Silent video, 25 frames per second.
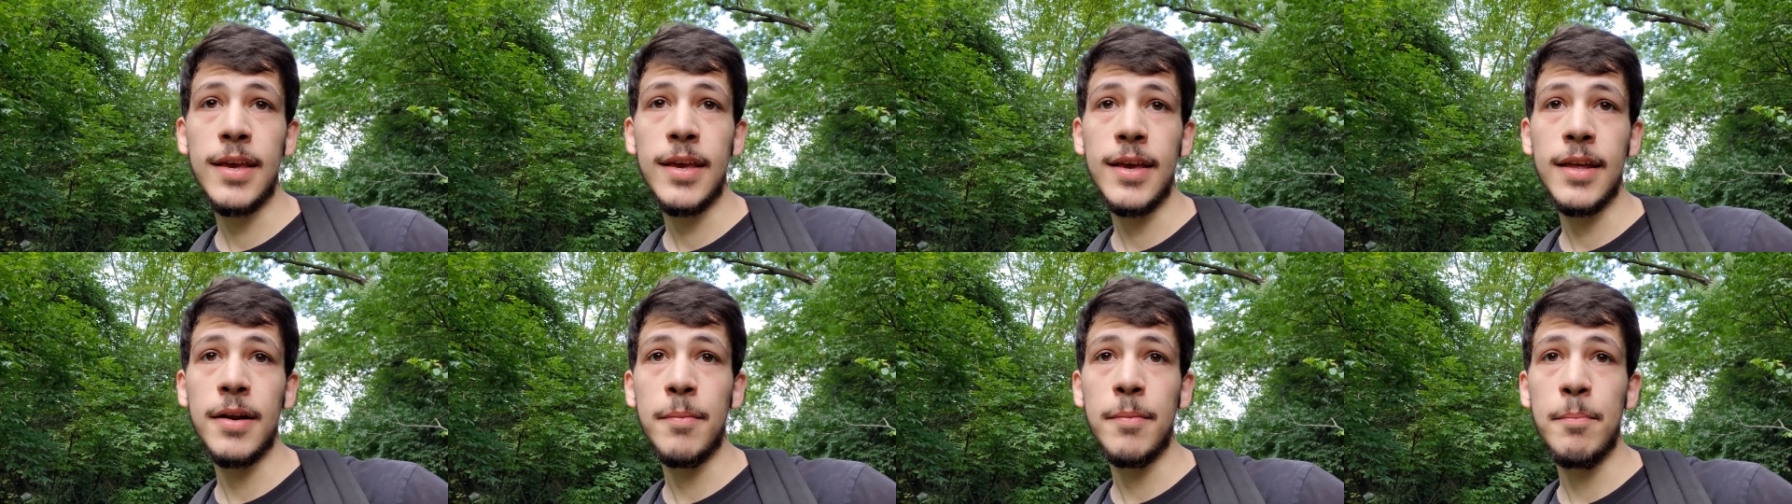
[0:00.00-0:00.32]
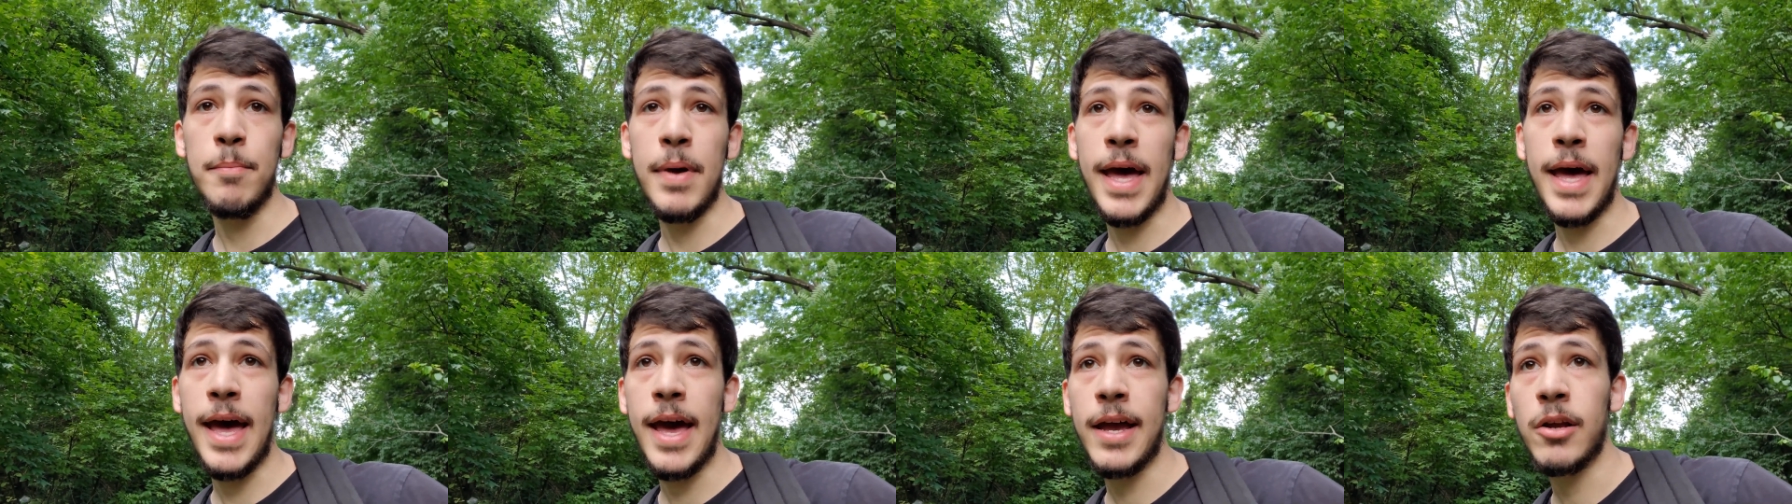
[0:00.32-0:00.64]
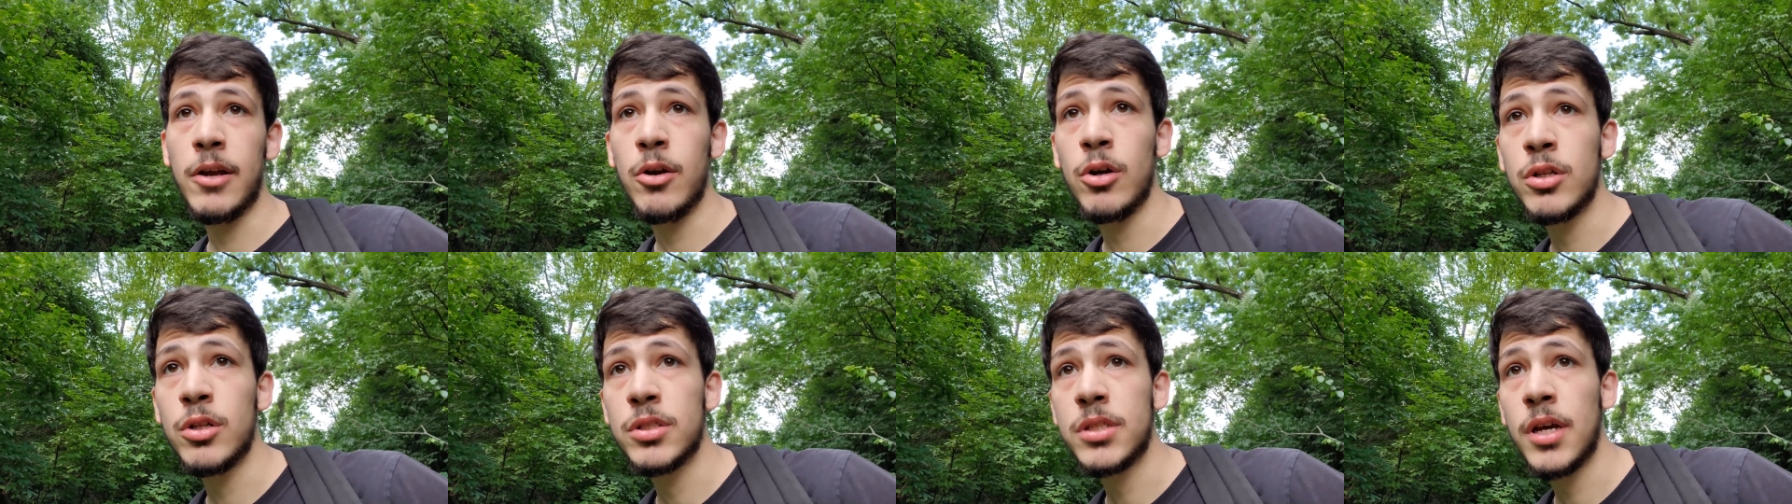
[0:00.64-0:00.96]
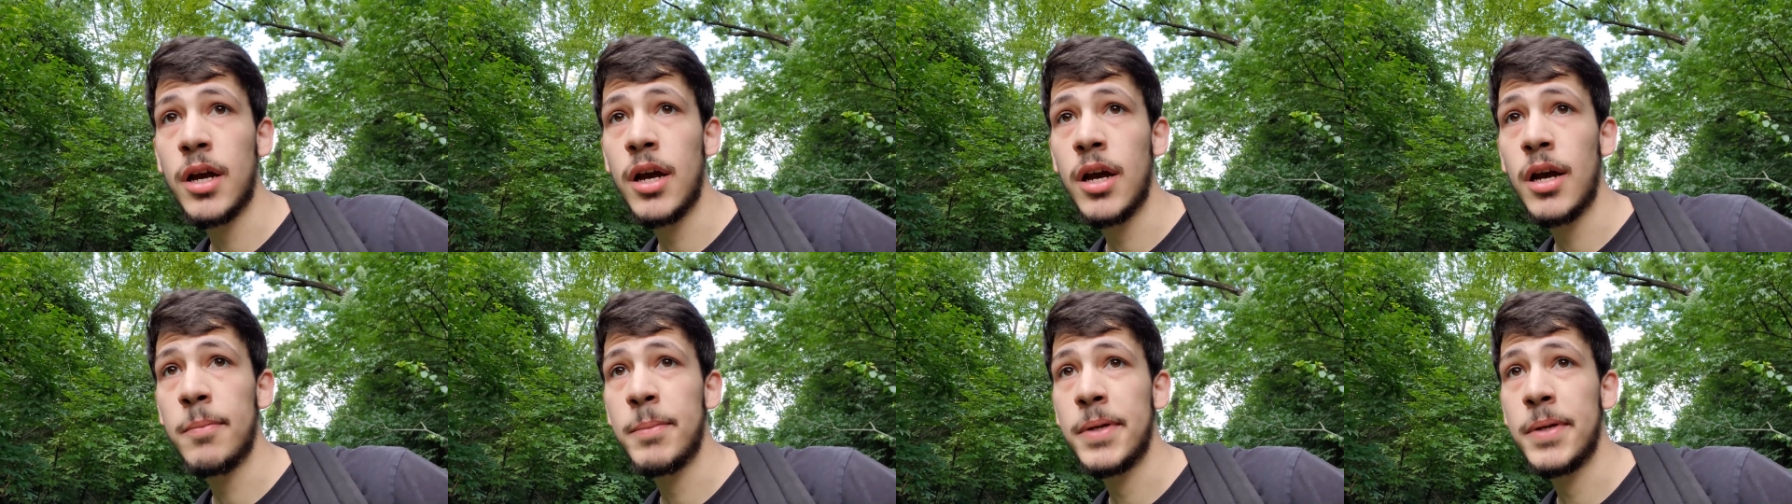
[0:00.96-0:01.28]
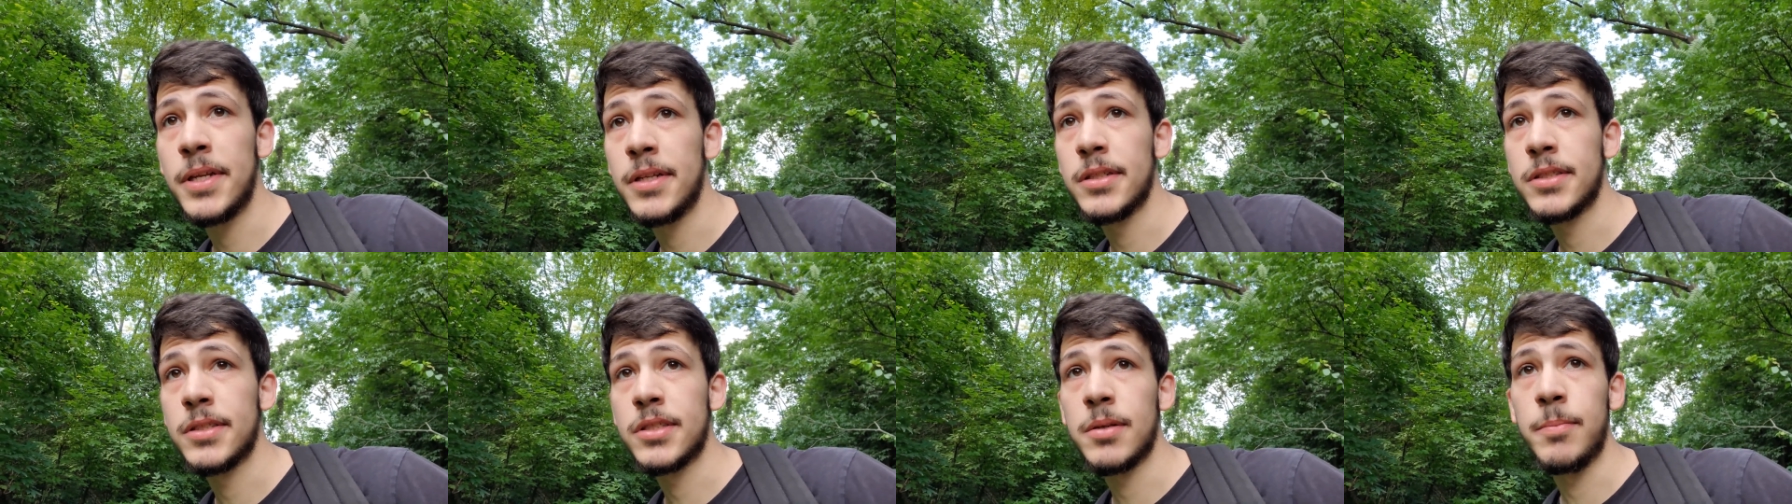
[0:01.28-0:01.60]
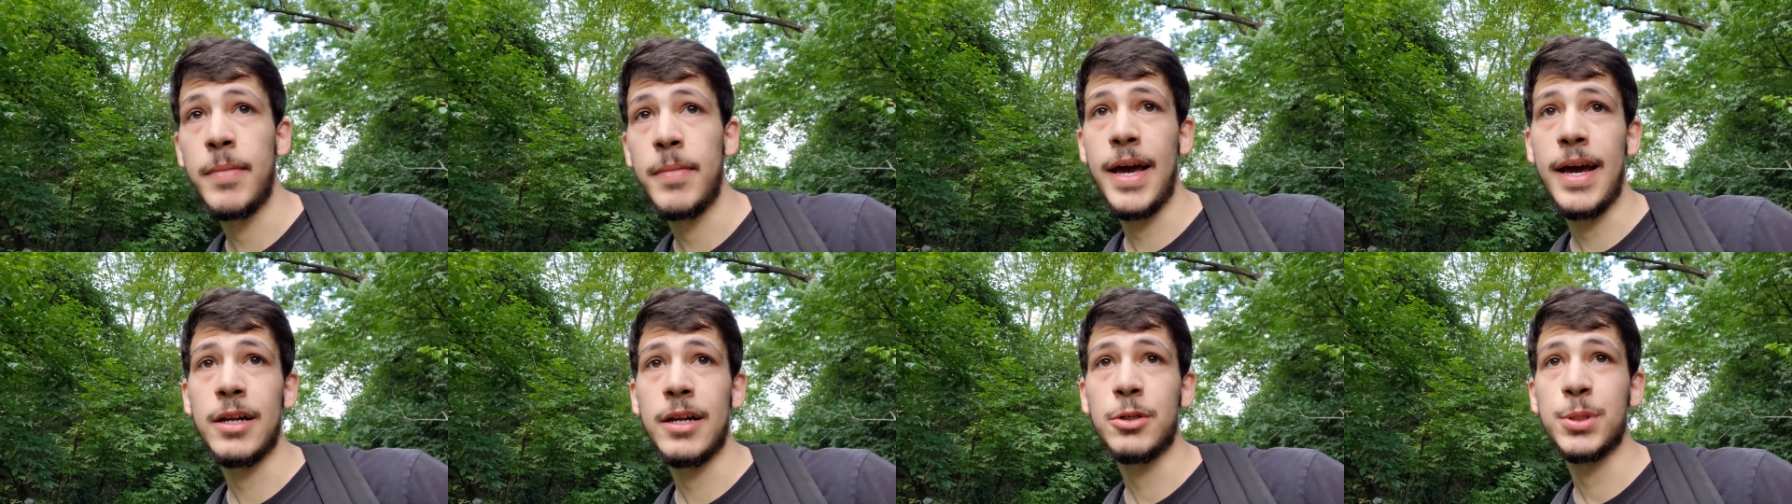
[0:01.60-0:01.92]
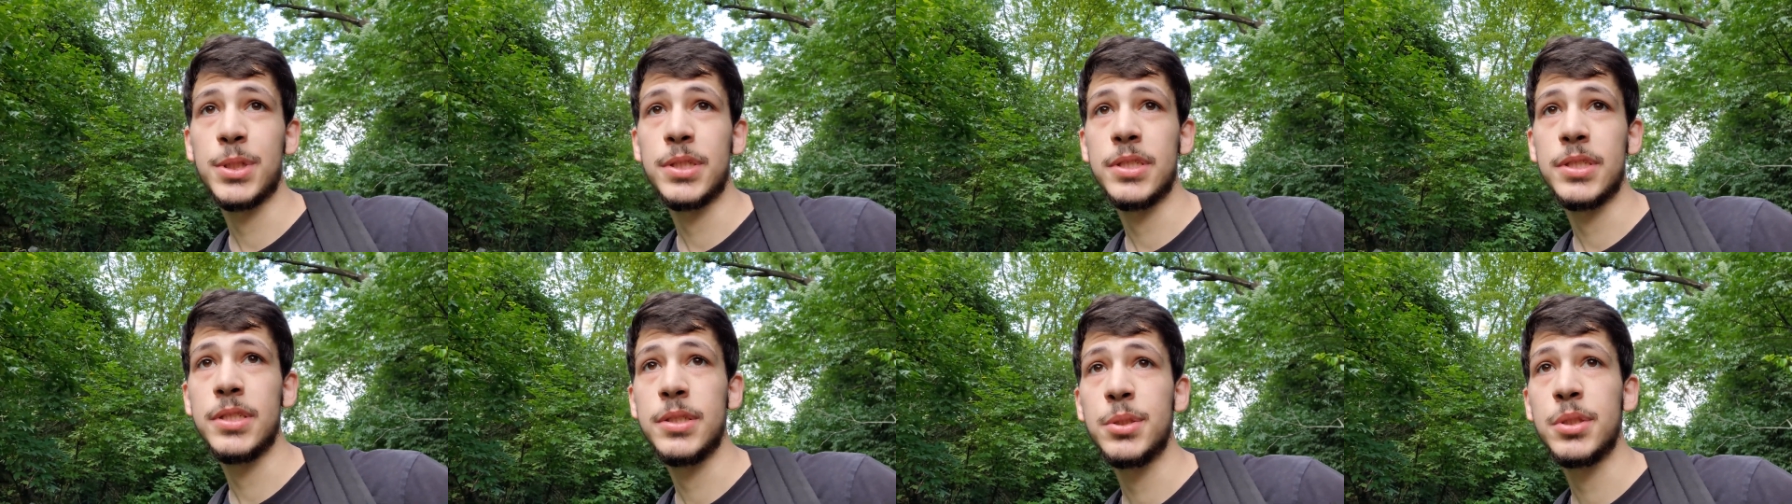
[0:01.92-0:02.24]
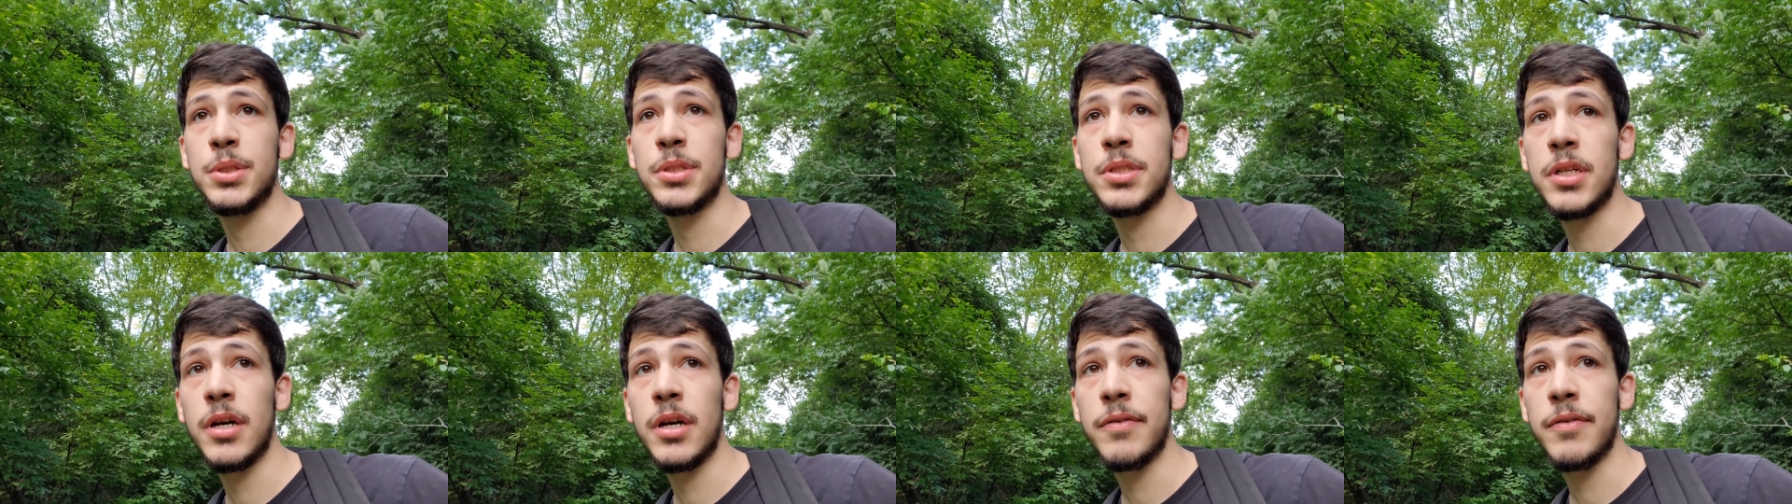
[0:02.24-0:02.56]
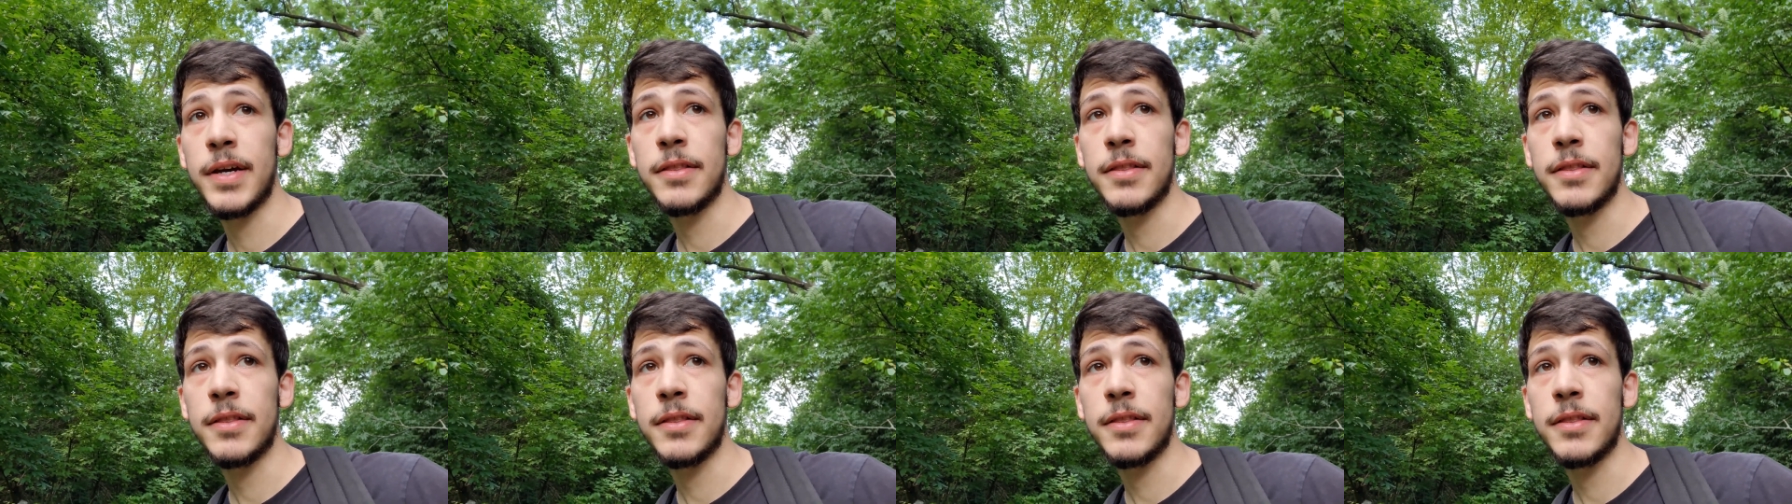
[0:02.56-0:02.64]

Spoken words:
and a bag on top and some mattresses and stuff.